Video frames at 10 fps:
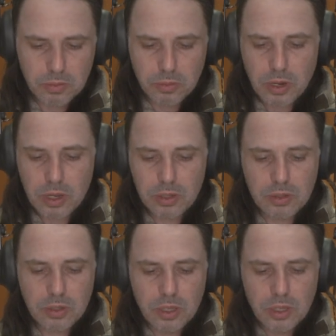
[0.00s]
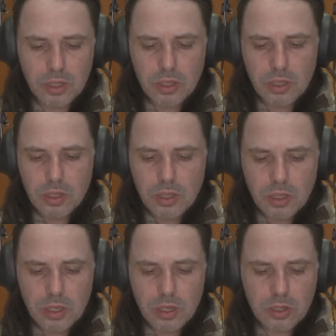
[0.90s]
brand
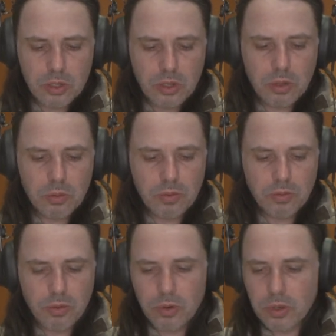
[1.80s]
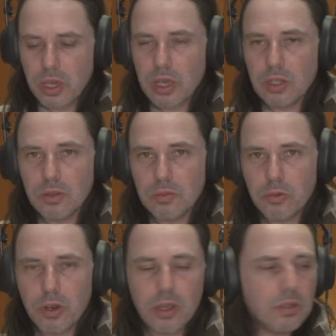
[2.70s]
and another one for a Canon
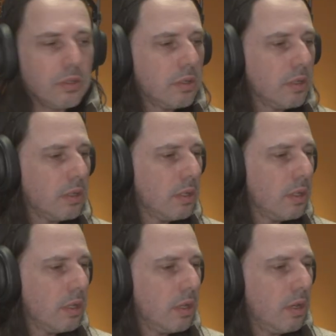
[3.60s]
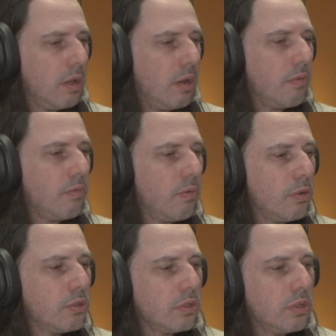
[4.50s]
brand.
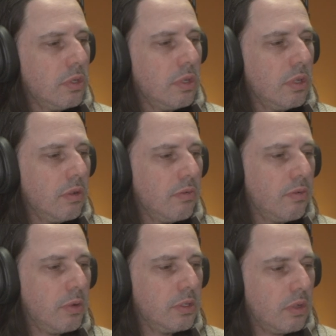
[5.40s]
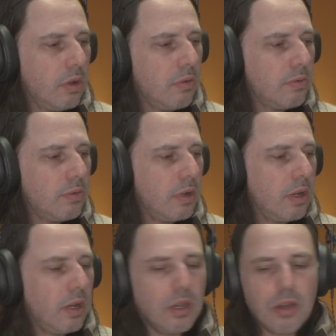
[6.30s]
Unfortunately for myself,
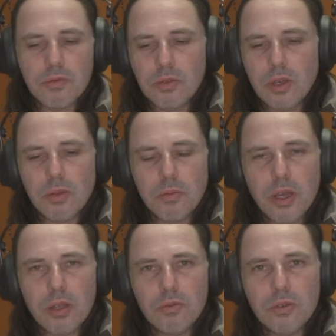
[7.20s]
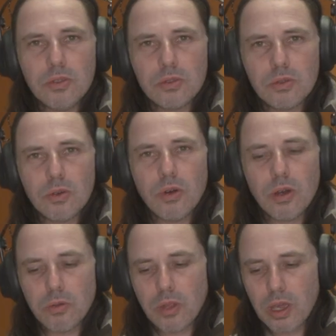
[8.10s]
I have neither batteries,
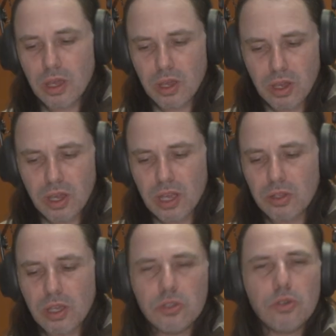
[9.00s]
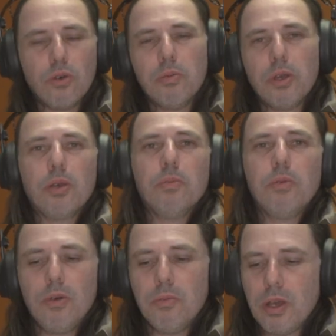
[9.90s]
so I had to actually go pick up
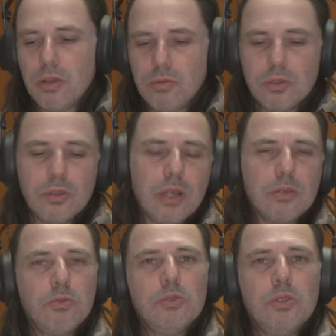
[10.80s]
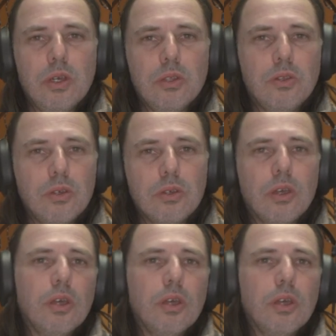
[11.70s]
a battery, so that was the other thing